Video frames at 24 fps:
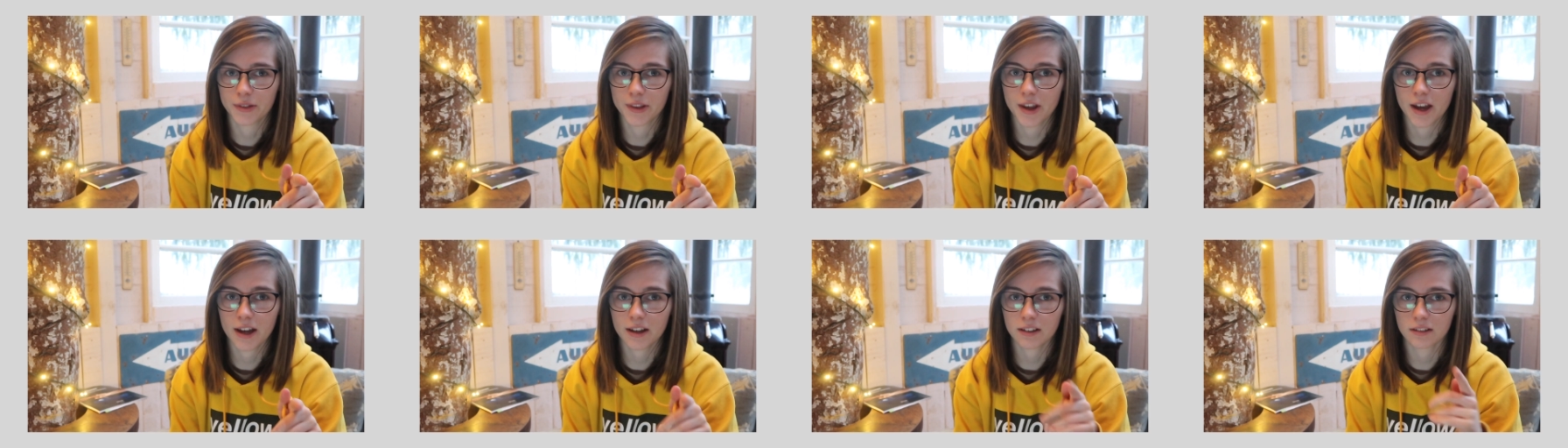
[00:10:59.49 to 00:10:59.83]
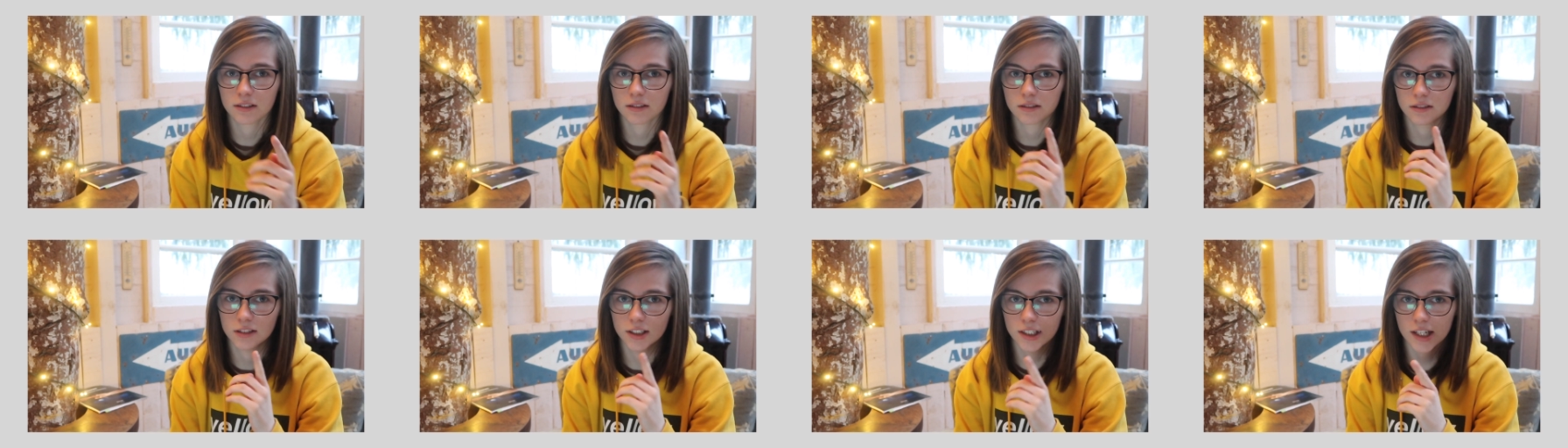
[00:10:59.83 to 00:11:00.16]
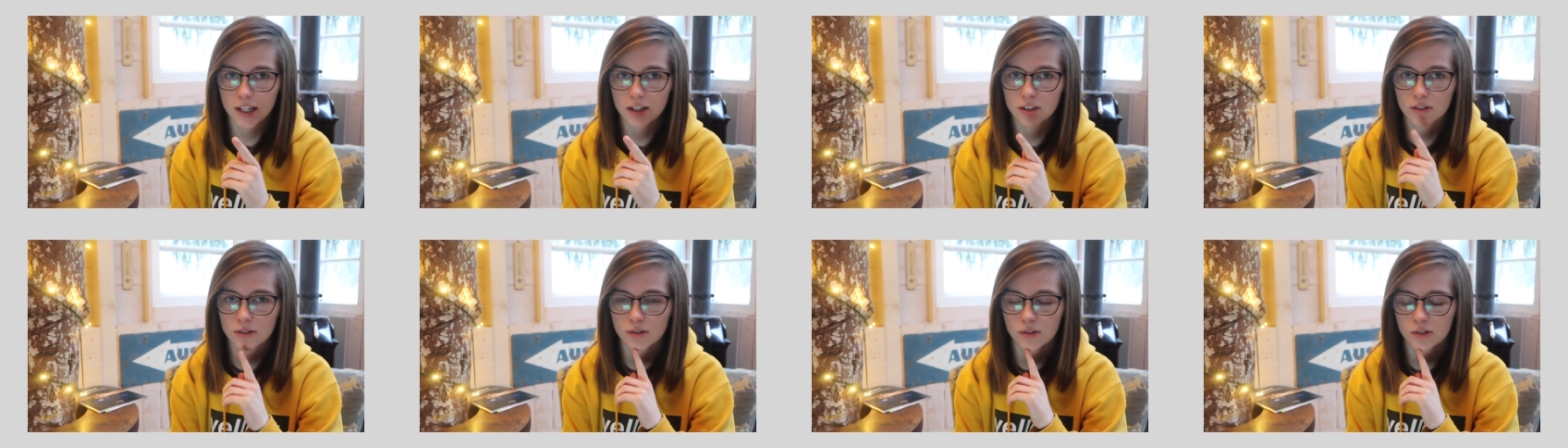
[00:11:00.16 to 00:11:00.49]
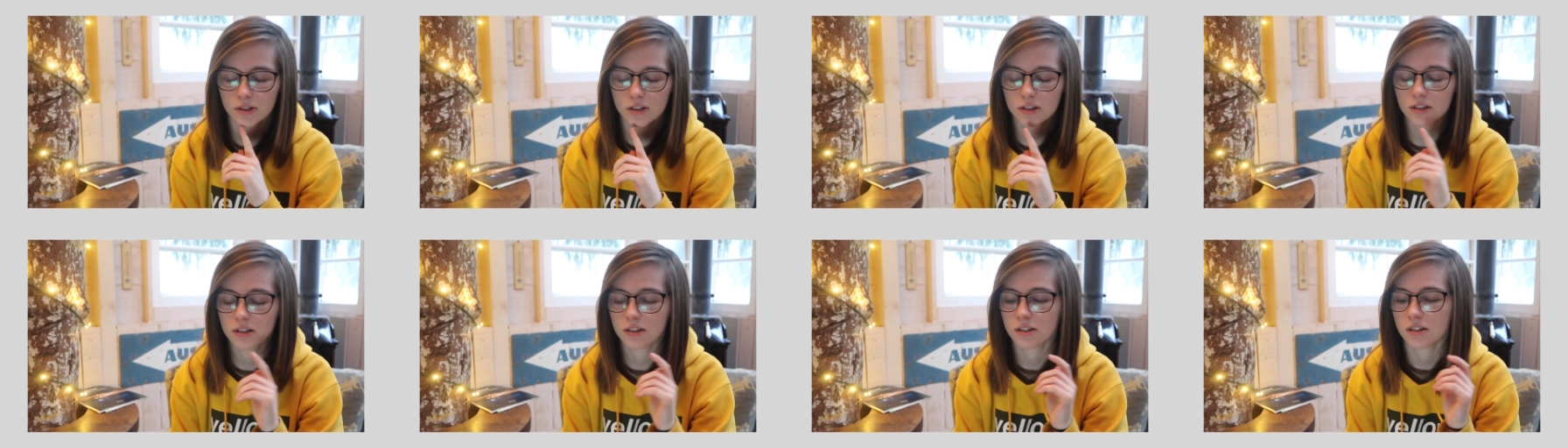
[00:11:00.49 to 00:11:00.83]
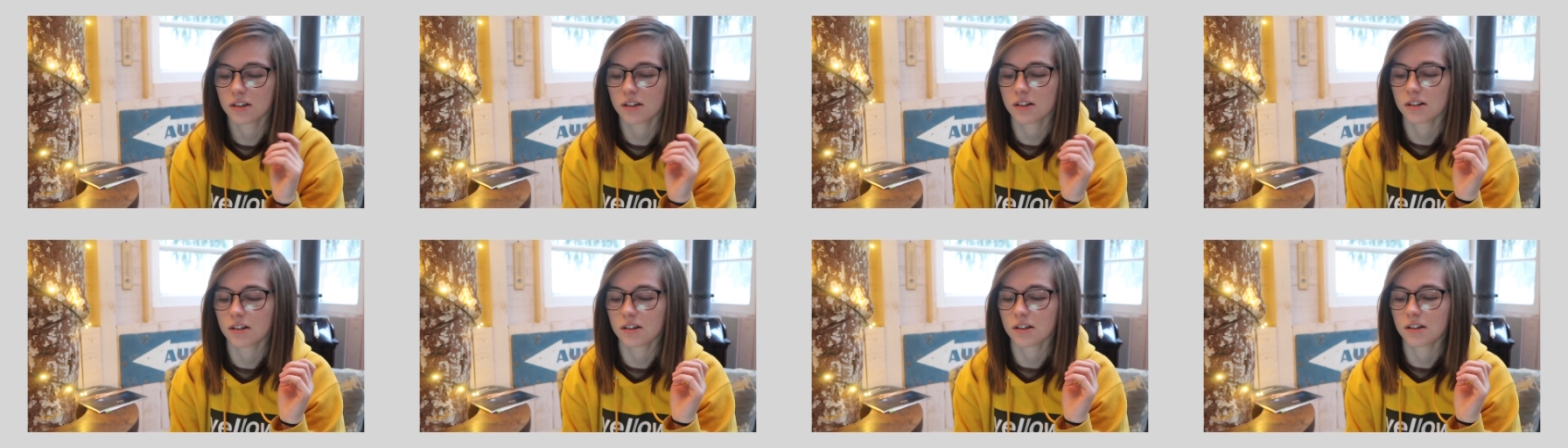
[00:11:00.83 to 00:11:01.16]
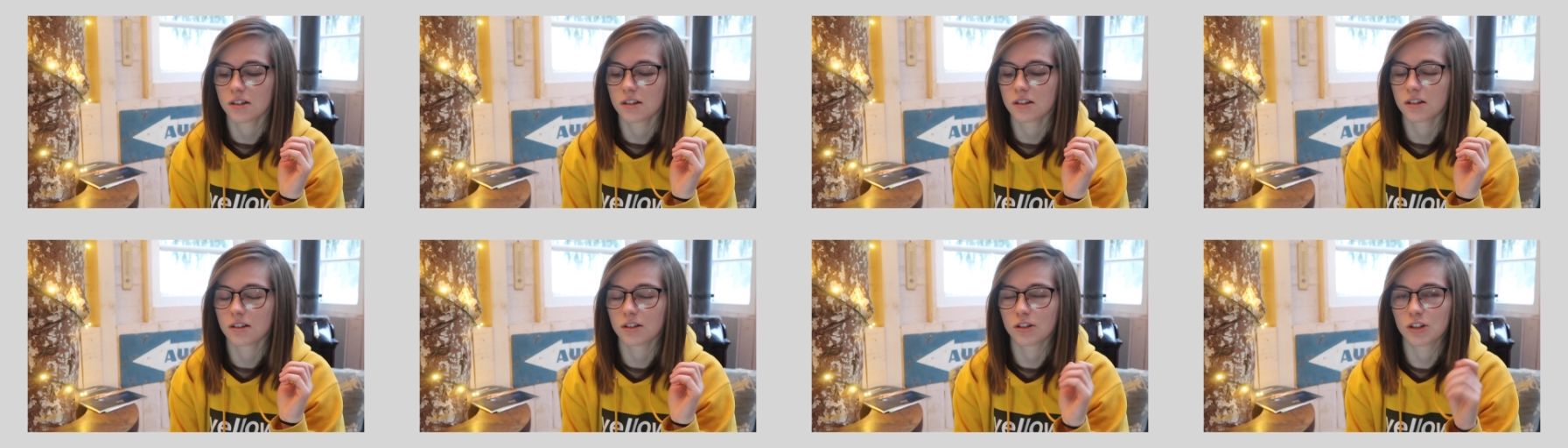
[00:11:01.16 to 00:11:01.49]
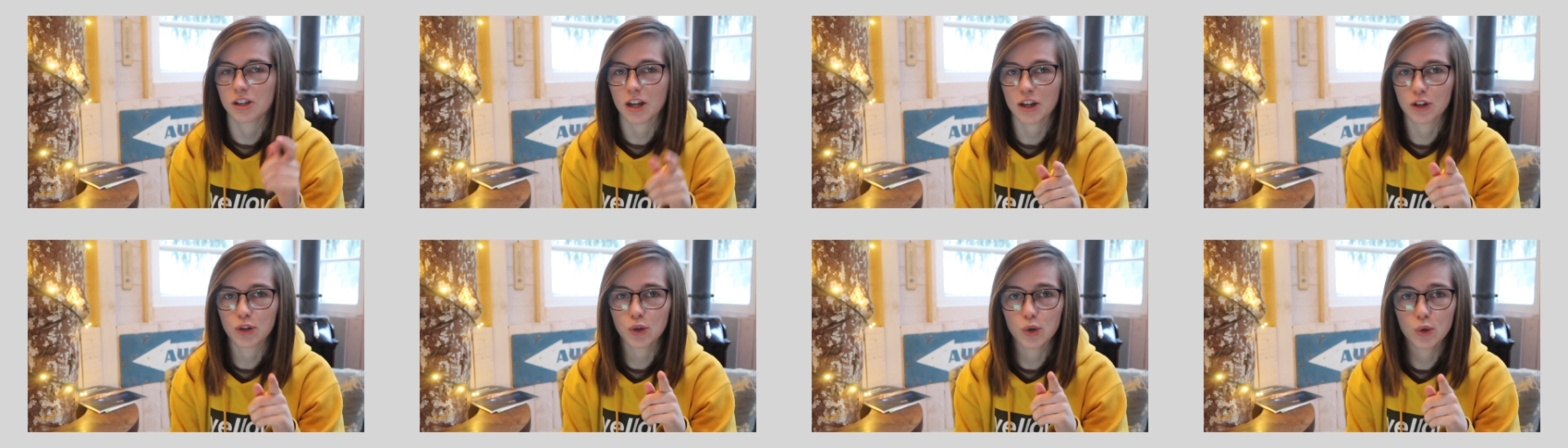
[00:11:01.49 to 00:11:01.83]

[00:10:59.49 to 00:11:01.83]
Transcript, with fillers: on that. Stay tuned. Stay